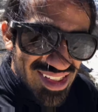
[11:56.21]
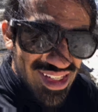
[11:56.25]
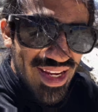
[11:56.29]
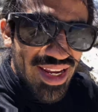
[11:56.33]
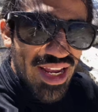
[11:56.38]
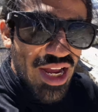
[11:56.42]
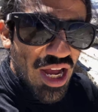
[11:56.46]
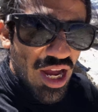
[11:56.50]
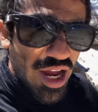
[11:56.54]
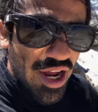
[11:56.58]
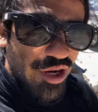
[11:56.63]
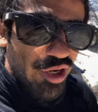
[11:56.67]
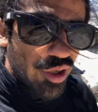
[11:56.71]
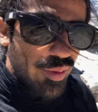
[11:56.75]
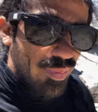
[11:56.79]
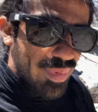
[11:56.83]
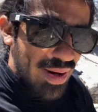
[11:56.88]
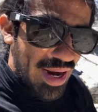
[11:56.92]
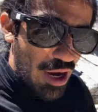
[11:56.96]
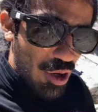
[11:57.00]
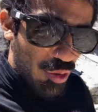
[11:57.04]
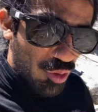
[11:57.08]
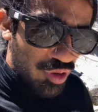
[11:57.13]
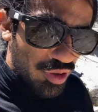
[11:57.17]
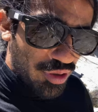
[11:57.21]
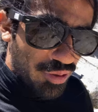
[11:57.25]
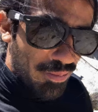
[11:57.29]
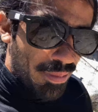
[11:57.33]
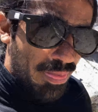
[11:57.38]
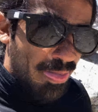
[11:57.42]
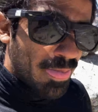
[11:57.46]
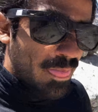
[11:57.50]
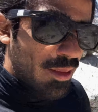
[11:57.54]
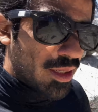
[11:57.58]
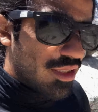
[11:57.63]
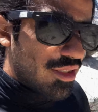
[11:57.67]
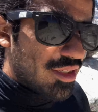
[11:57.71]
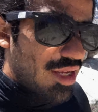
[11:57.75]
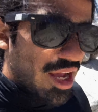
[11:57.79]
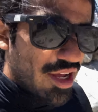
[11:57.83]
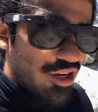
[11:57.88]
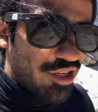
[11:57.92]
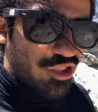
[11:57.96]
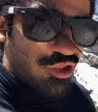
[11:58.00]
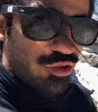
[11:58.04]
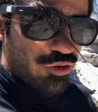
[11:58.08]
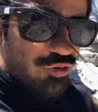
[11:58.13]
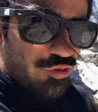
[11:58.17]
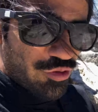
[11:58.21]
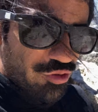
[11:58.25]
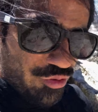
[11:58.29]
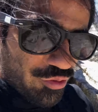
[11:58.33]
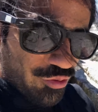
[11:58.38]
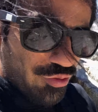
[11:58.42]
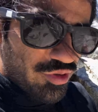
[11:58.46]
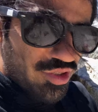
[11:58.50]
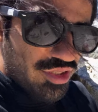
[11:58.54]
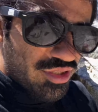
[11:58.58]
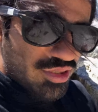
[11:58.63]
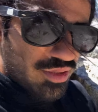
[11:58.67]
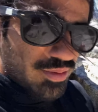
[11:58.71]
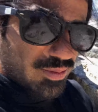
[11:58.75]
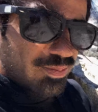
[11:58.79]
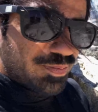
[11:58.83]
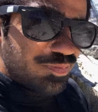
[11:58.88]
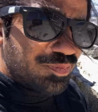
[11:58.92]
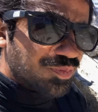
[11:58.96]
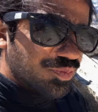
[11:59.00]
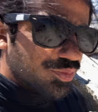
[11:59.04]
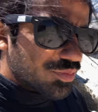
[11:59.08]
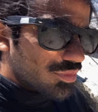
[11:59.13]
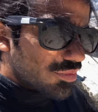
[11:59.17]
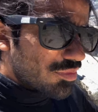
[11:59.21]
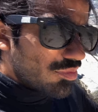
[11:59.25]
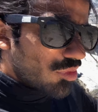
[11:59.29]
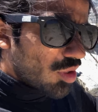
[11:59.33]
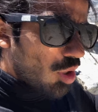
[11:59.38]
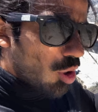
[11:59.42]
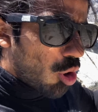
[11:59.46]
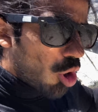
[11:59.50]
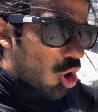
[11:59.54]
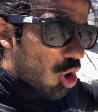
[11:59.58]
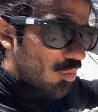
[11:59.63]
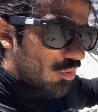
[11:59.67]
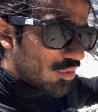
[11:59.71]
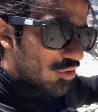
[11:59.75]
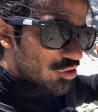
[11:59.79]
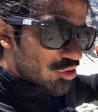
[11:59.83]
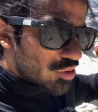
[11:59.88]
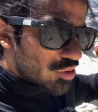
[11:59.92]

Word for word: a higher power guiding you through this, almost